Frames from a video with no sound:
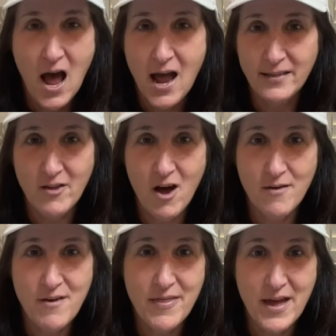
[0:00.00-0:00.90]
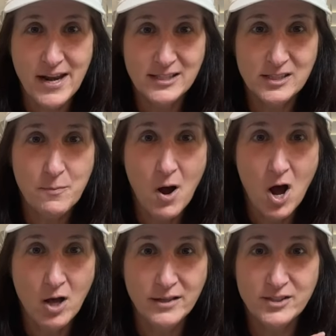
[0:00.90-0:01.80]
I love that it's
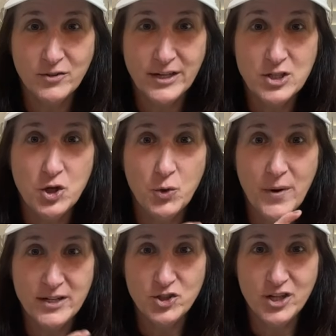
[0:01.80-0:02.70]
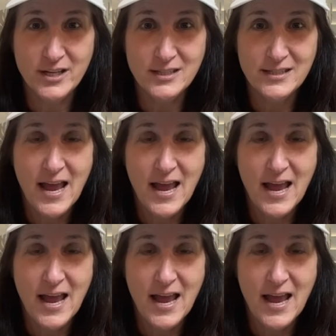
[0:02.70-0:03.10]
small. It's only 2 inches